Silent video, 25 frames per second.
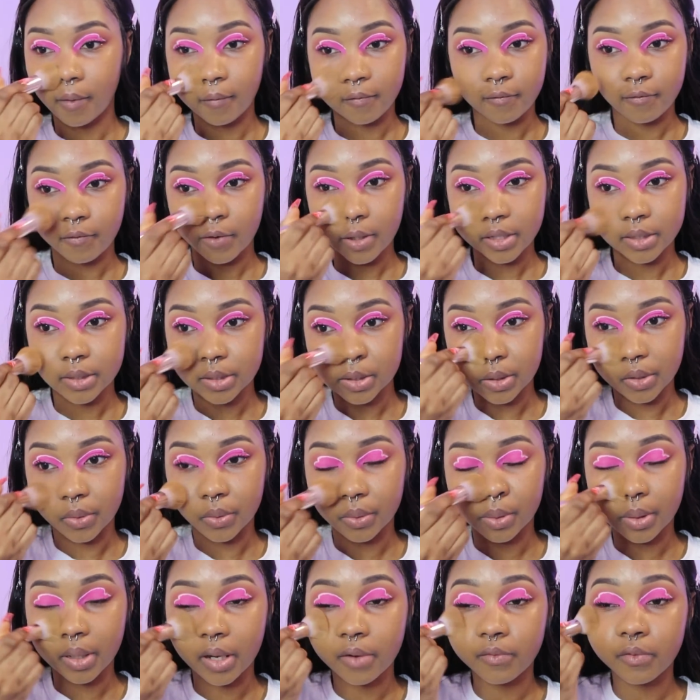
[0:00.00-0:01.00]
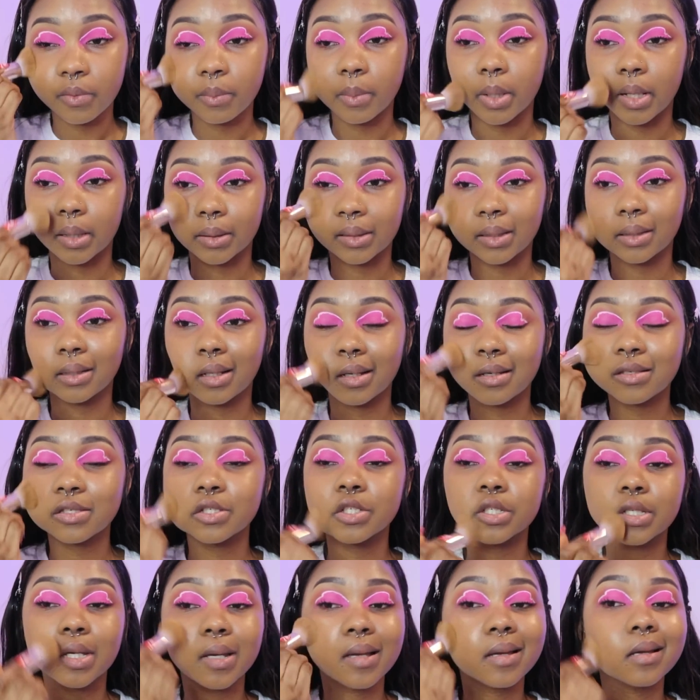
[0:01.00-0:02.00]
friend zone every man
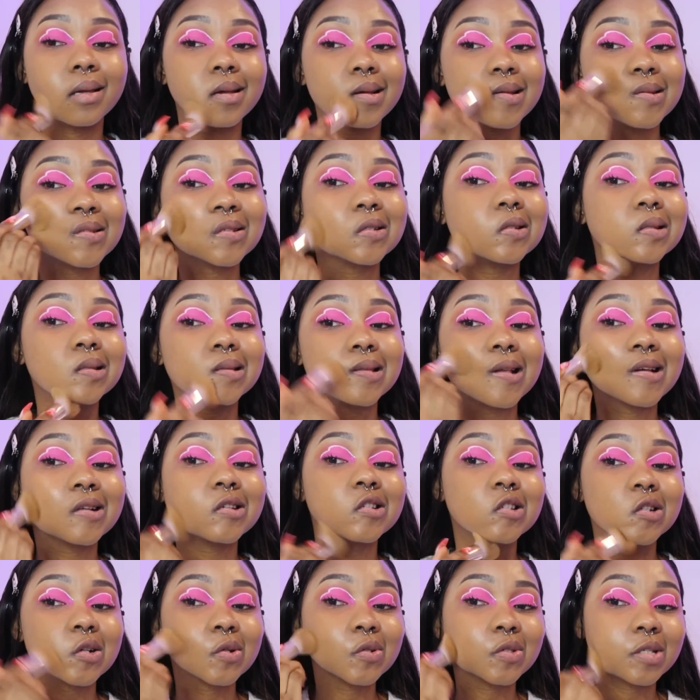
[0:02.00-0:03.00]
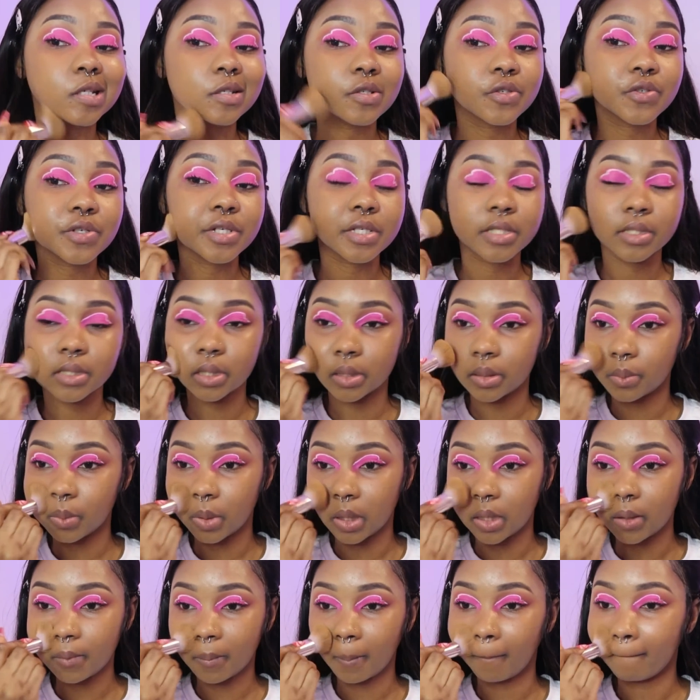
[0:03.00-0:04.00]
that shows interest in
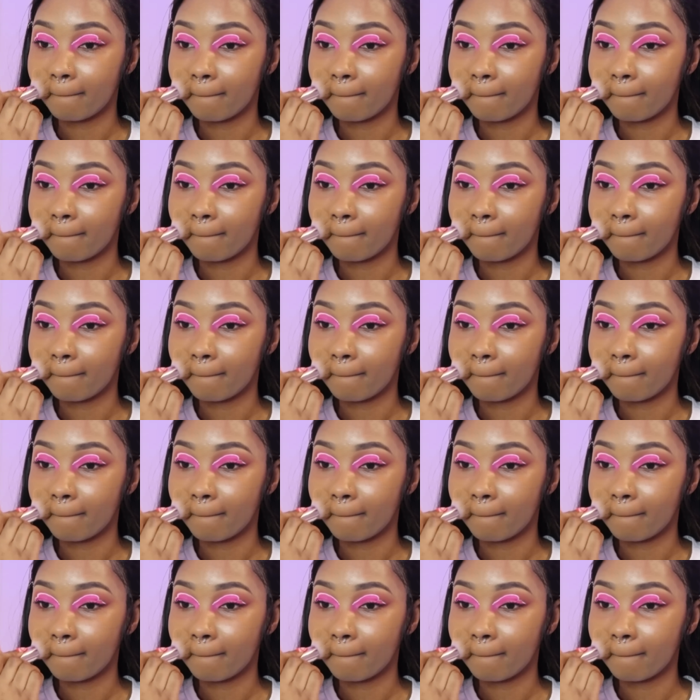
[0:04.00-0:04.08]
me.